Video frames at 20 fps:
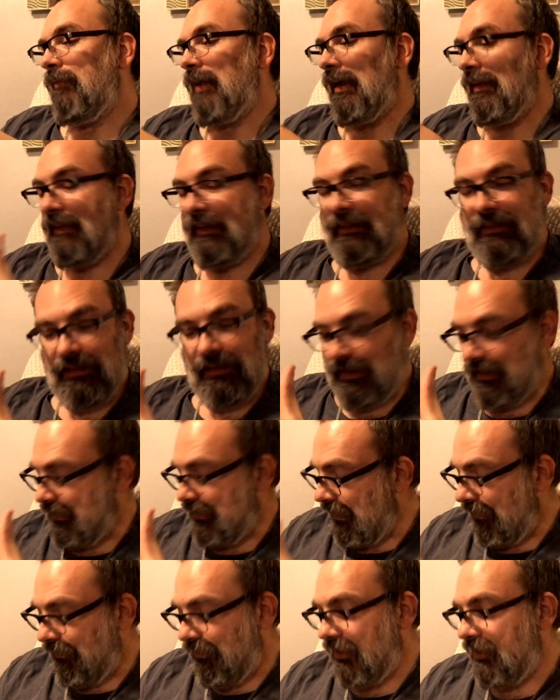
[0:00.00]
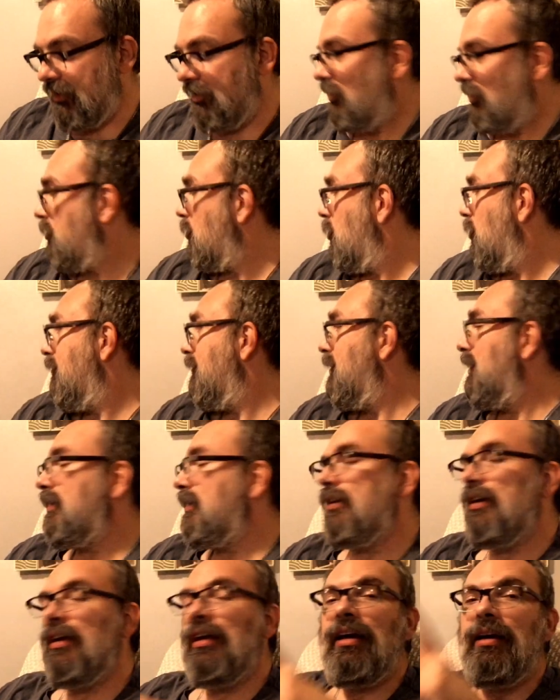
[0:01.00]
I think that he definitely deserved
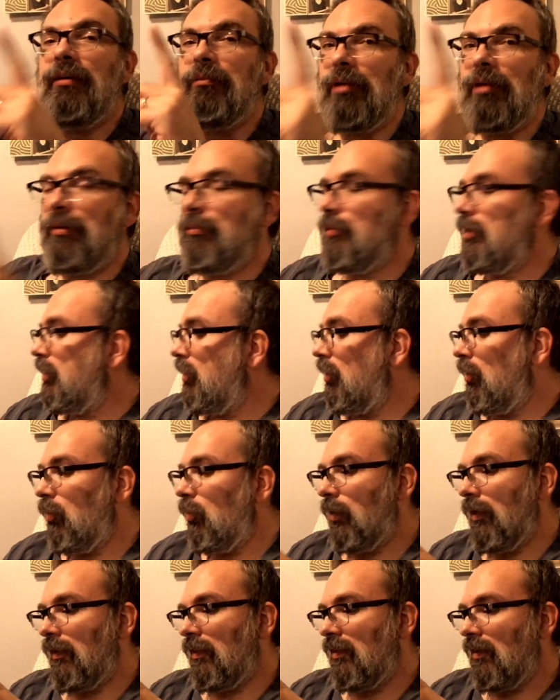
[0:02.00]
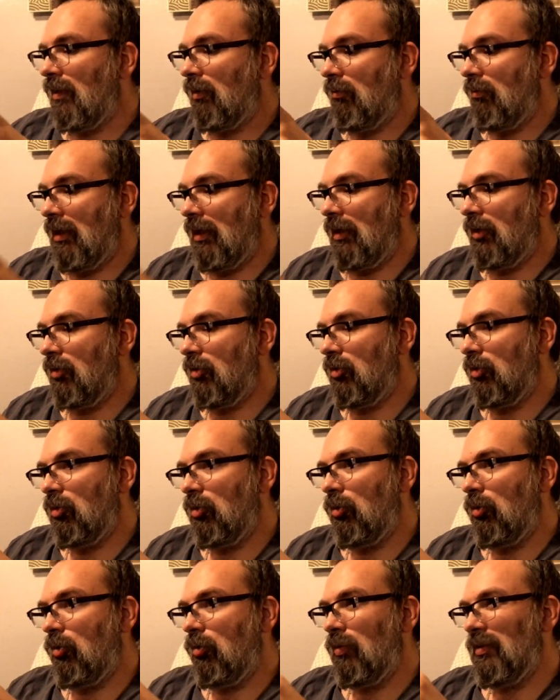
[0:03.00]
it, but I'm going to go with a writer
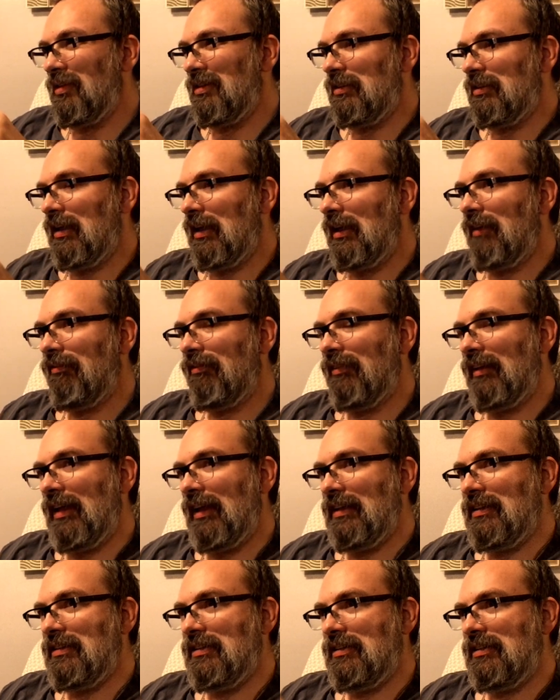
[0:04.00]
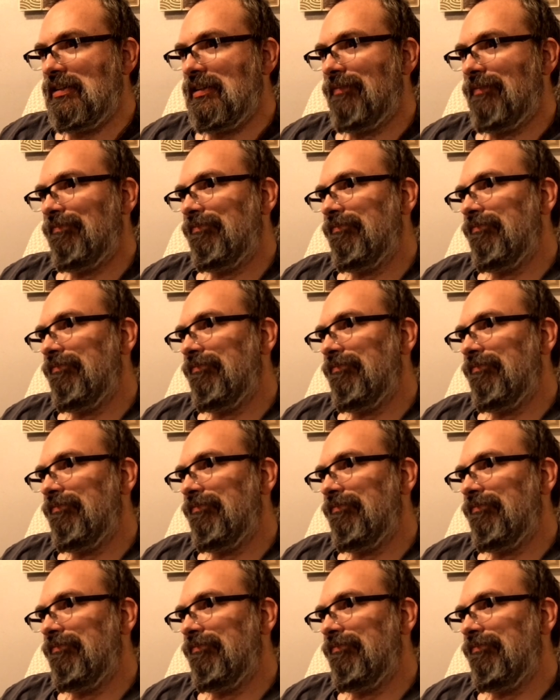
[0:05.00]
who was kind of less